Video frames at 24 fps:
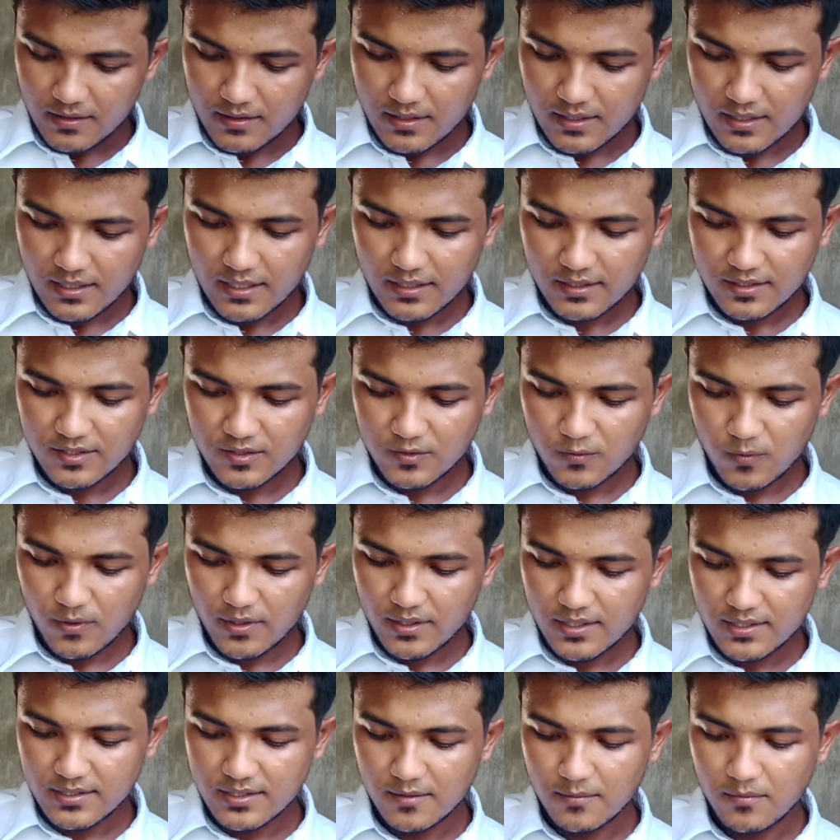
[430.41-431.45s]
The next
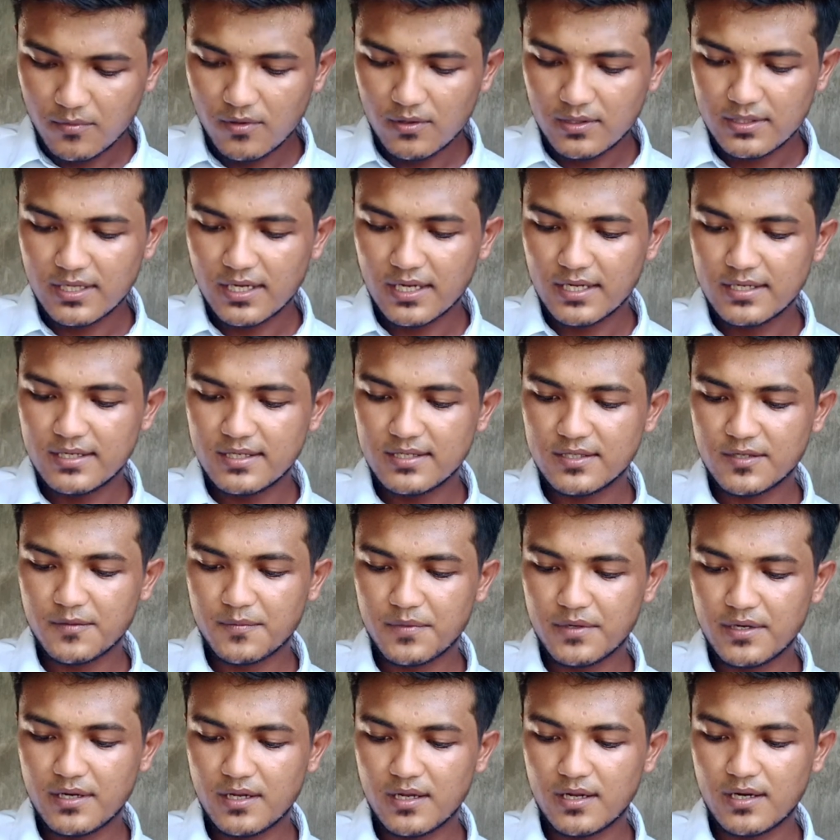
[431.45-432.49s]
one is the
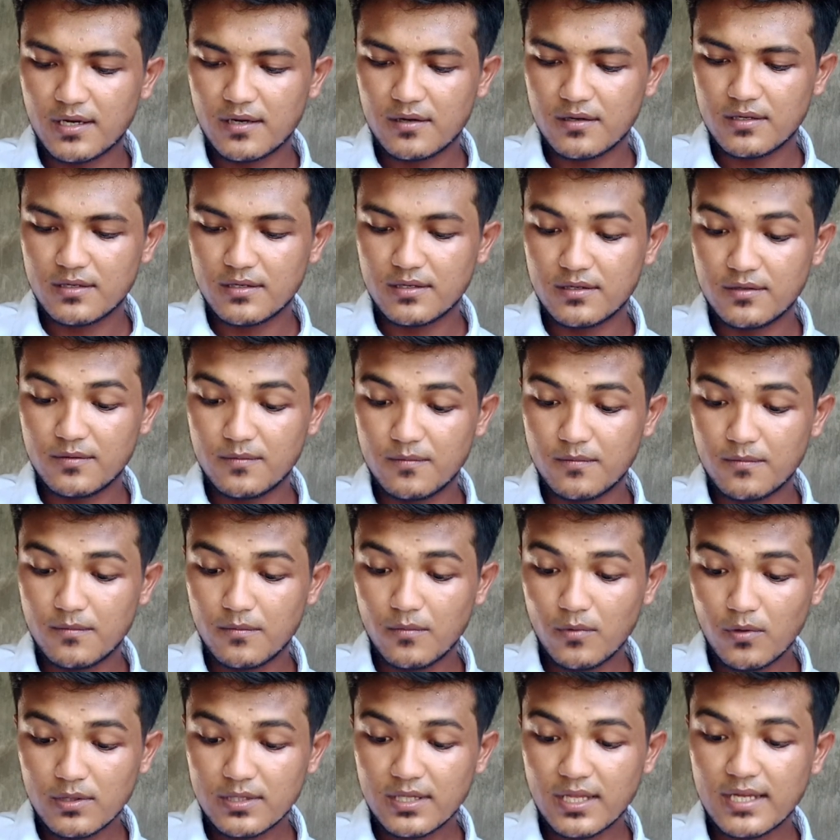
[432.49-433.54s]

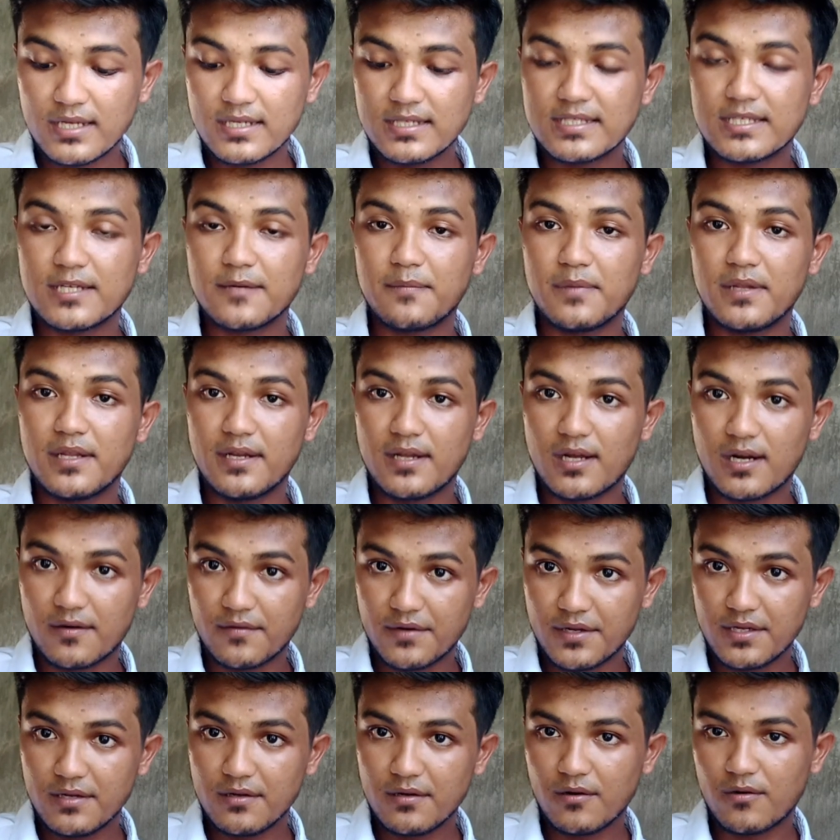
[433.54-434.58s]

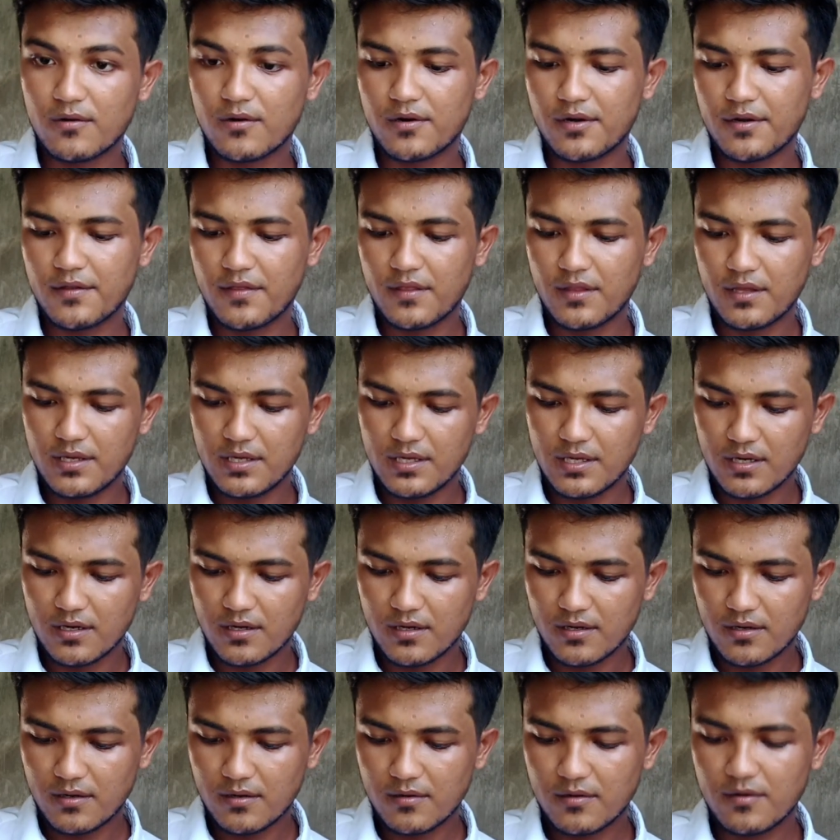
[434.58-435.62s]
multidisciplinary or
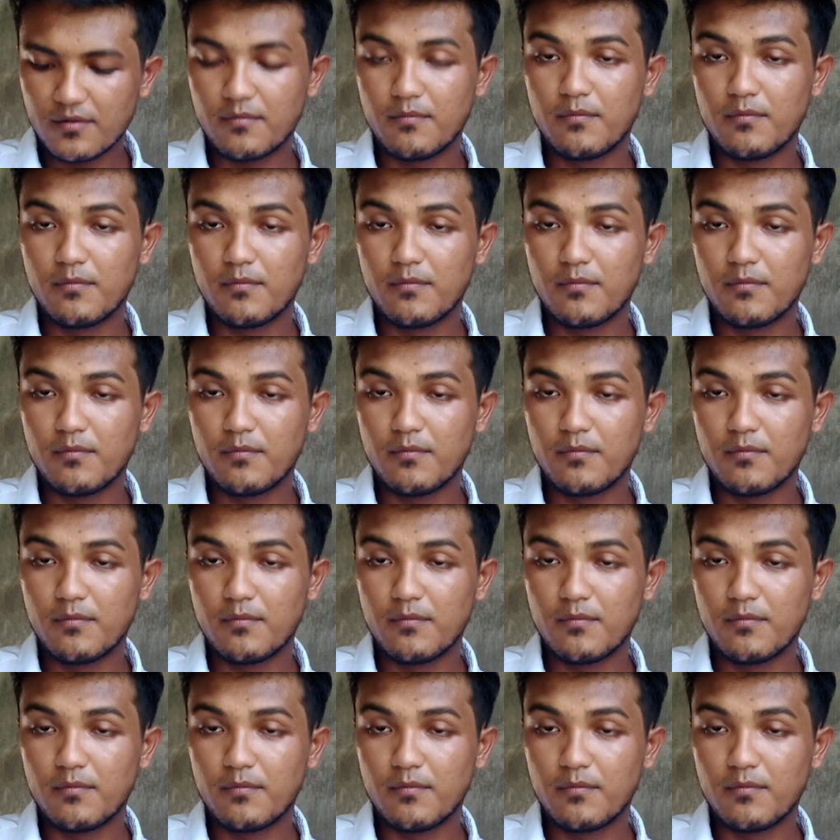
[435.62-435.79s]
the